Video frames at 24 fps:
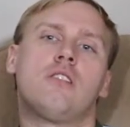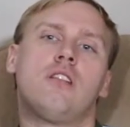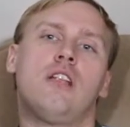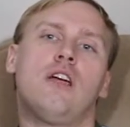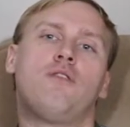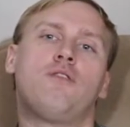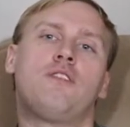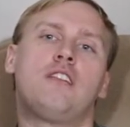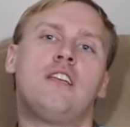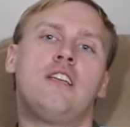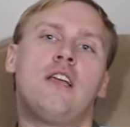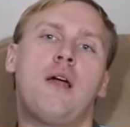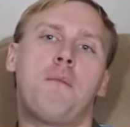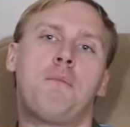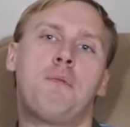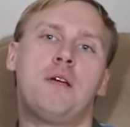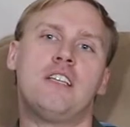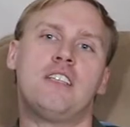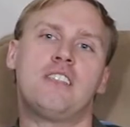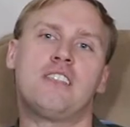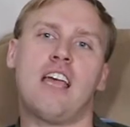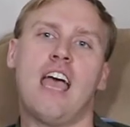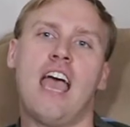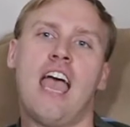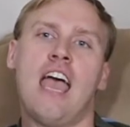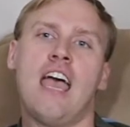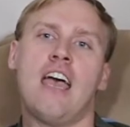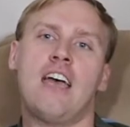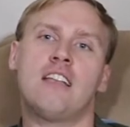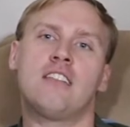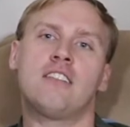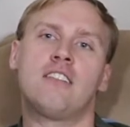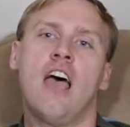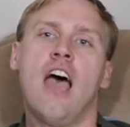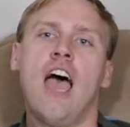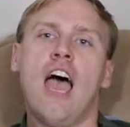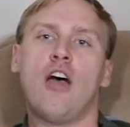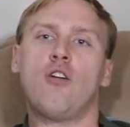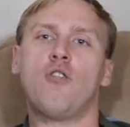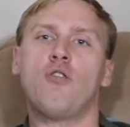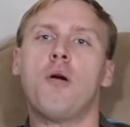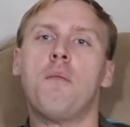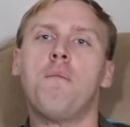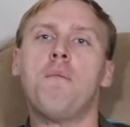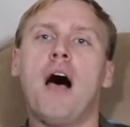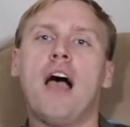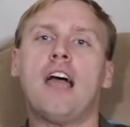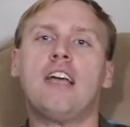lifting up his hands and
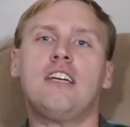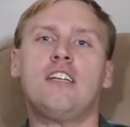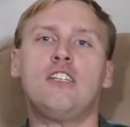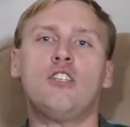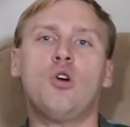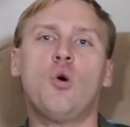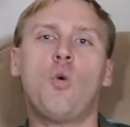reminding